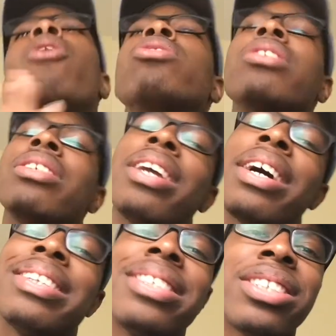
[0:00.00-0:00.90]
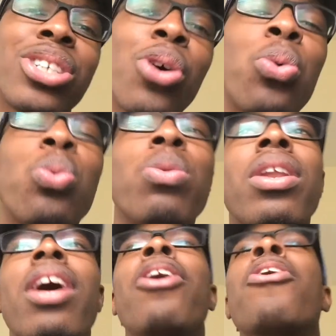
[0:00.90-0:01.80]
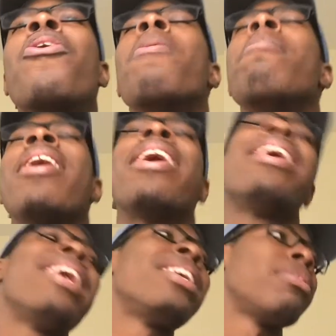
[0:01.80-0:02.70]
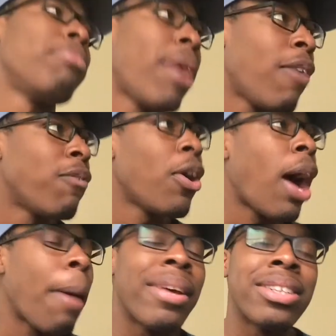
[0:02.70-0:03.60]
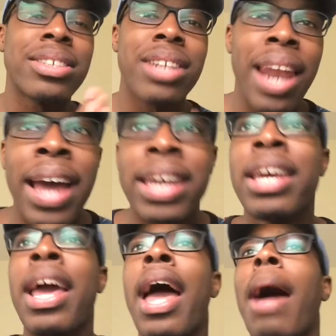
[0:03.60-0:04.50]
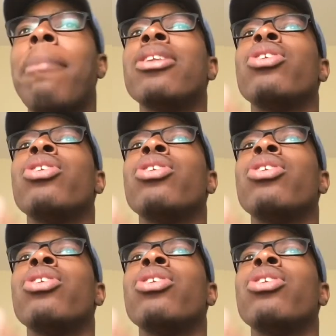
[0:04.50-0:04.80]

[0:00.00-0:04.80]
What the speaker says: posted none in so long, man. That's my fault. I've been slacking. I've been